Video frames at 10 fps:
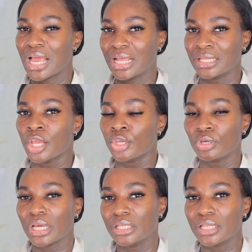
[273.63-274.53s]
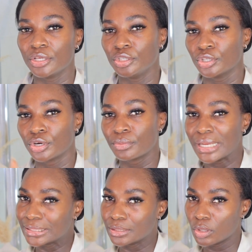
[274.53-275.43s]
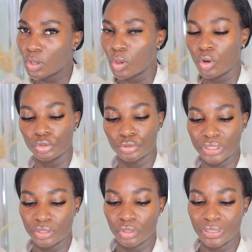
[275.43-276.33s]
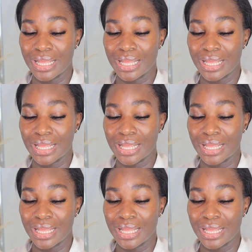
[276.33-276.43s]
and you can either use your retinol or tretinoin,